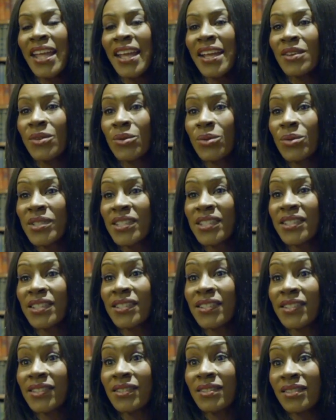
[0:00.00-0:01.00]
in order
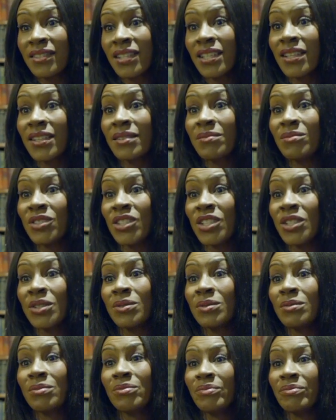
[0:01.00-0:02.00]
to to
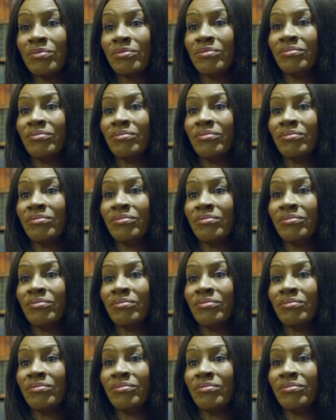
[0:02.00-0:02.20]
to